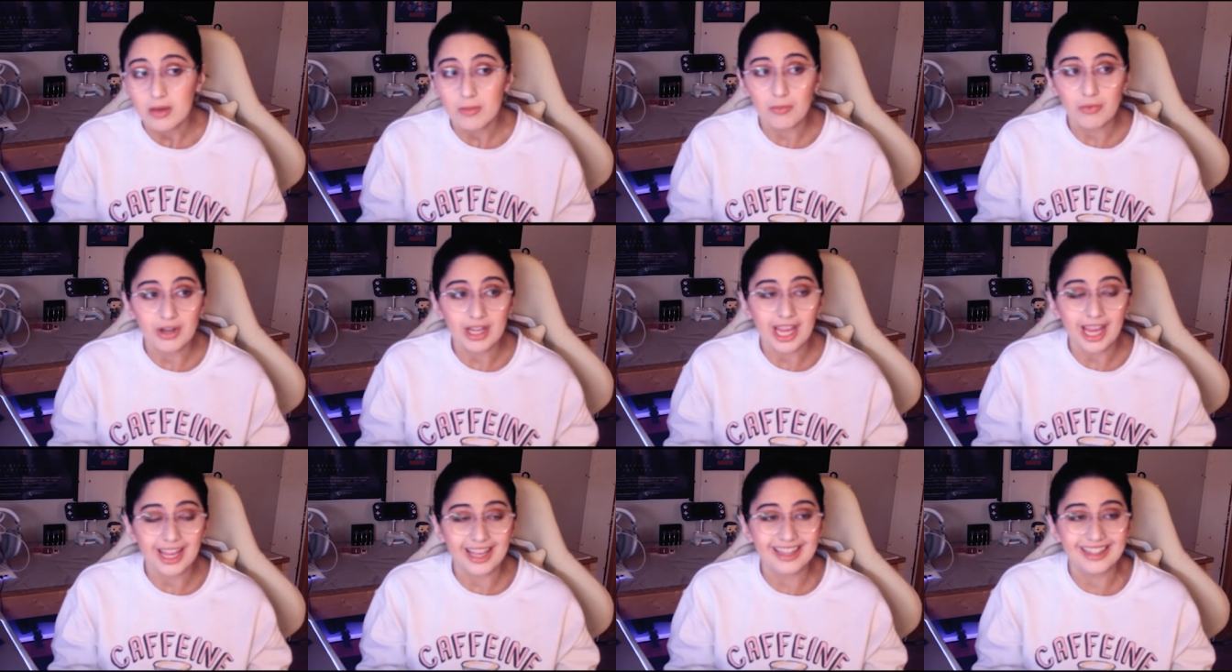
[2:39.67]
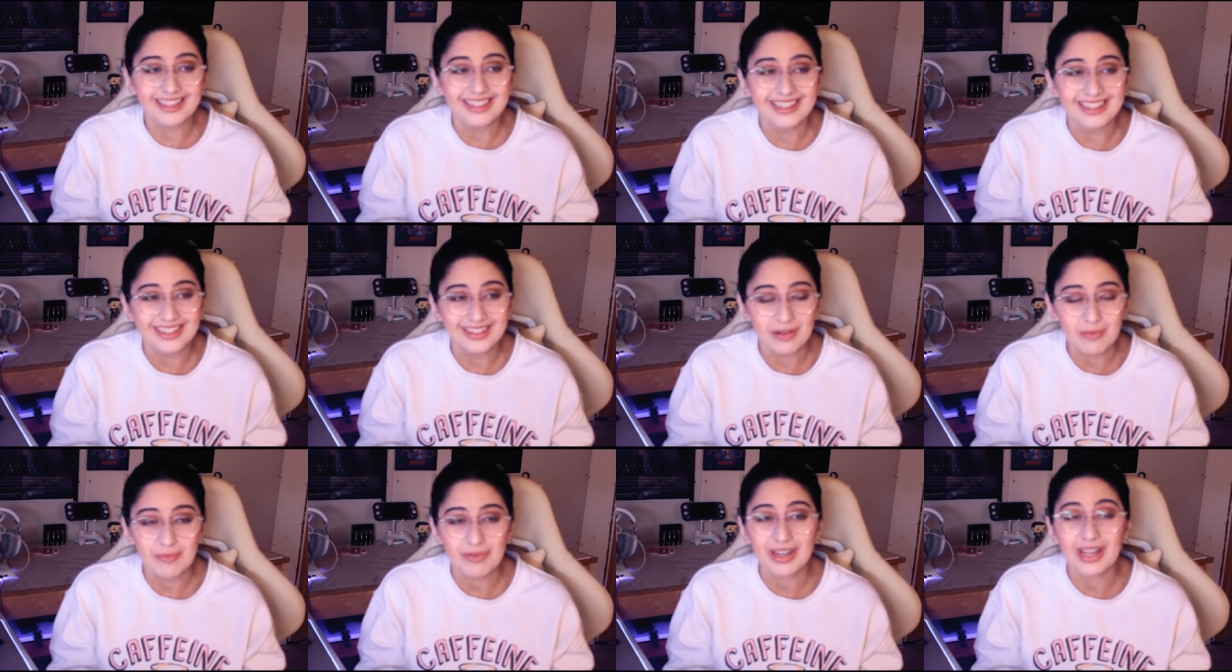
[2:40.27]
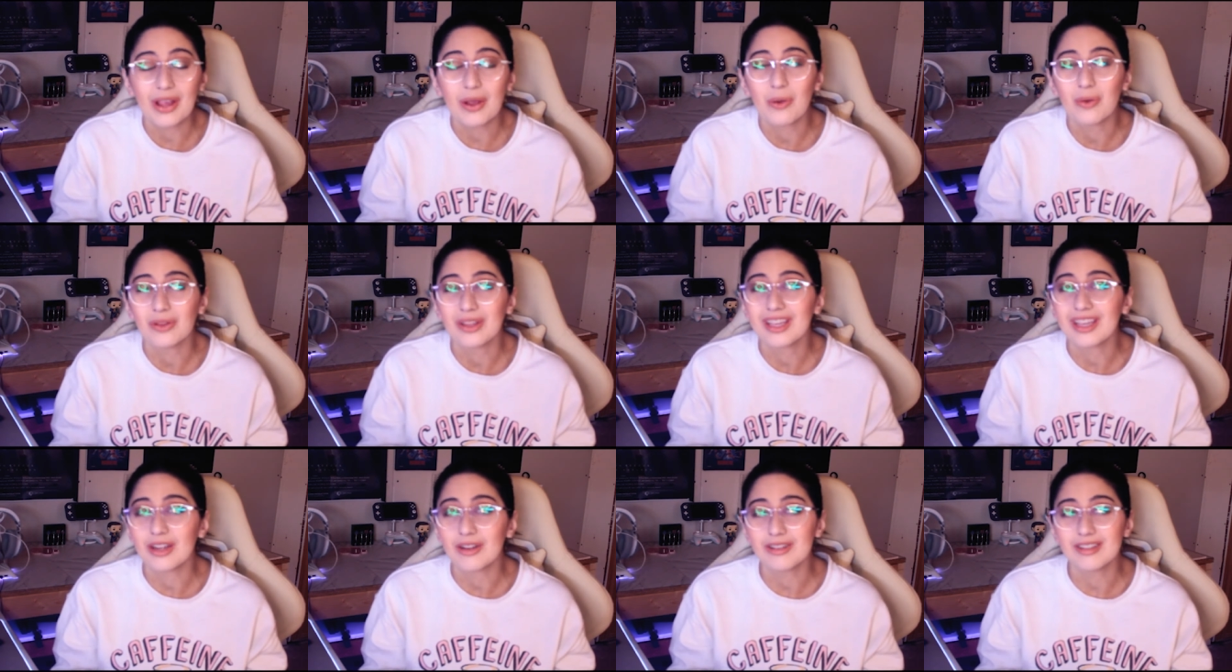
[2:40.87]
bringing bringing
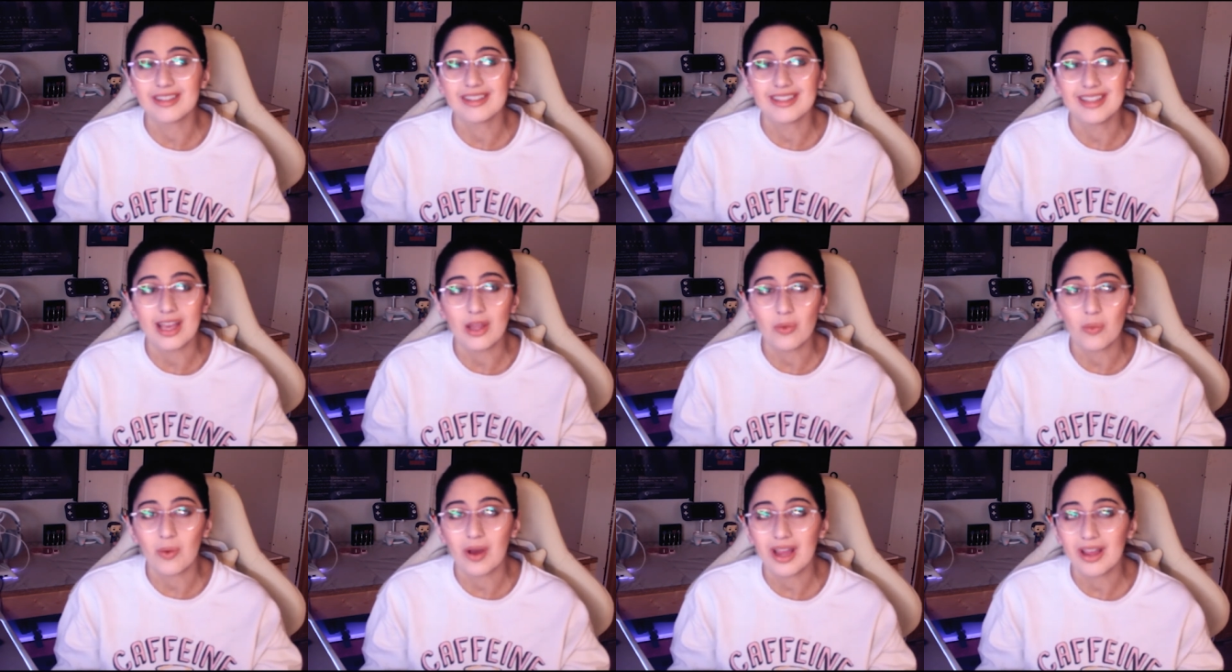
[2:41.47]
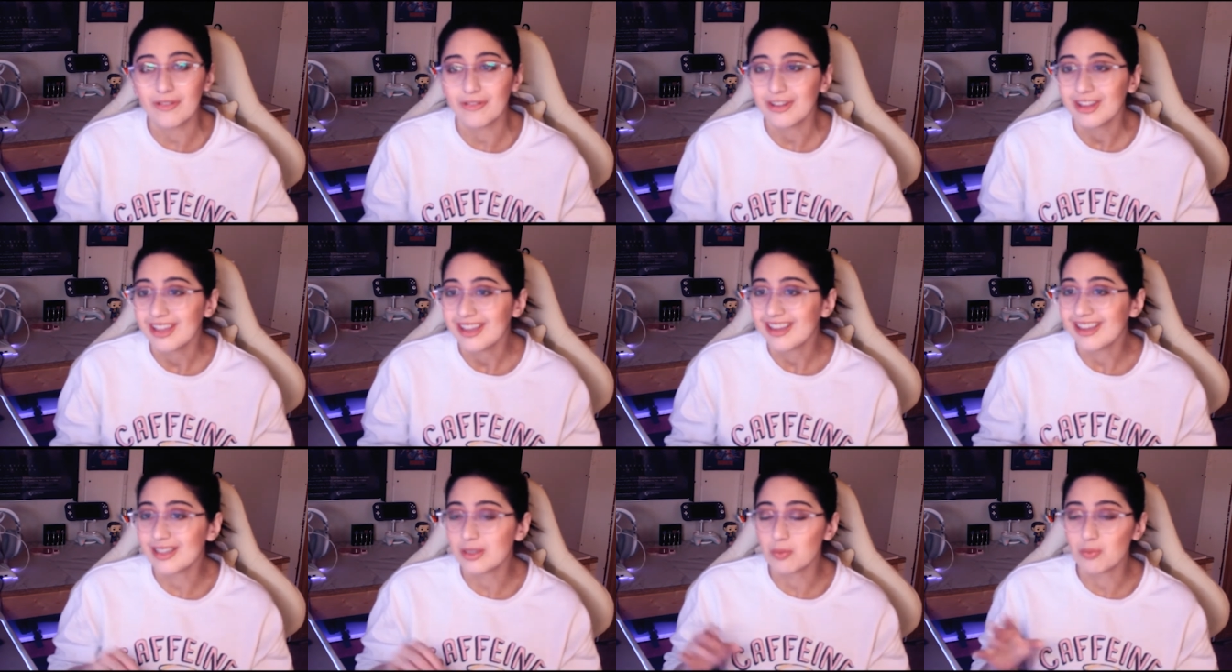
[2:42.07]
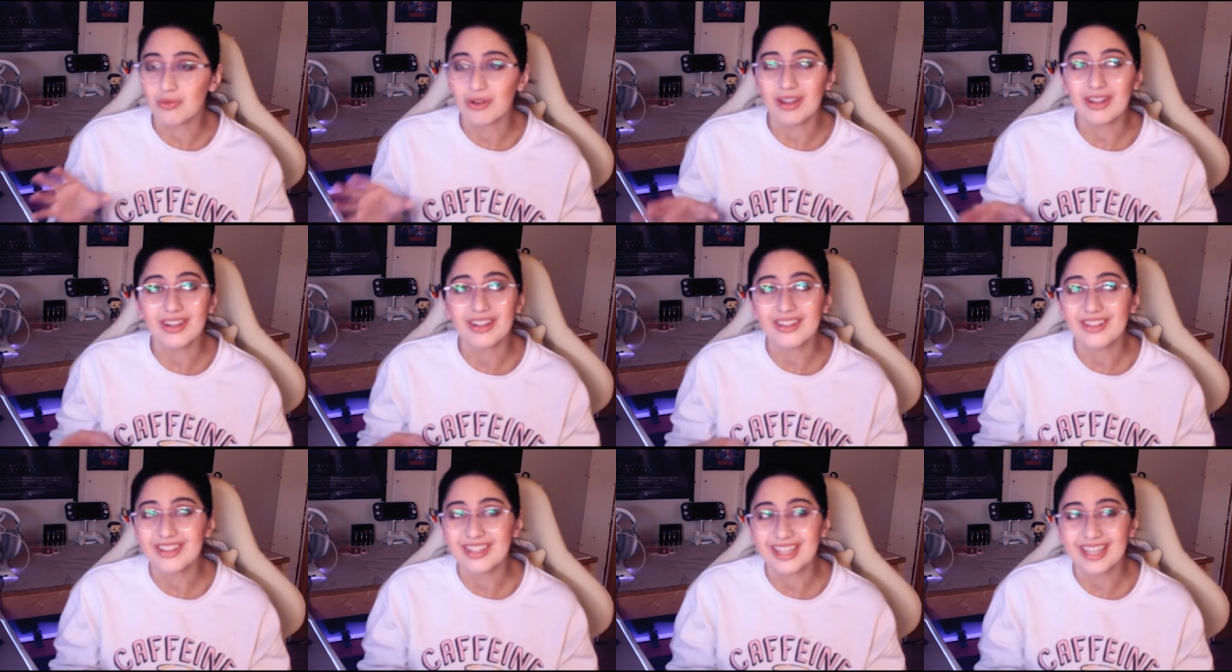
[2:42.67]
Olgierd's dead wife, his
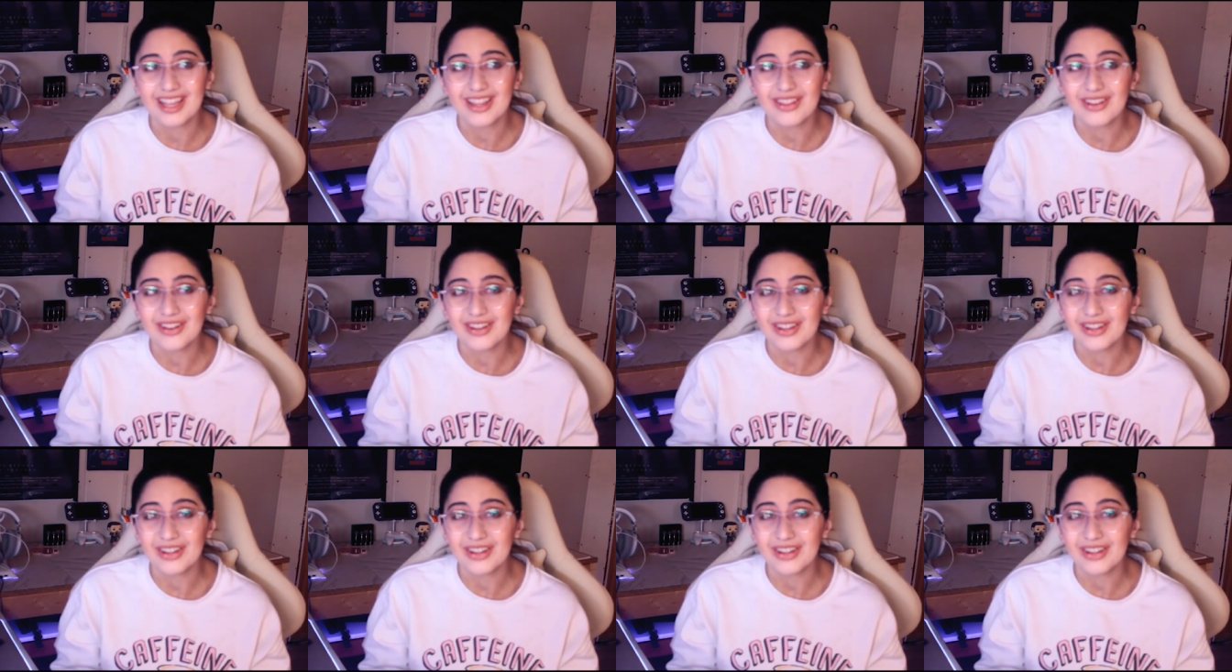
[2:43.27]
brother together.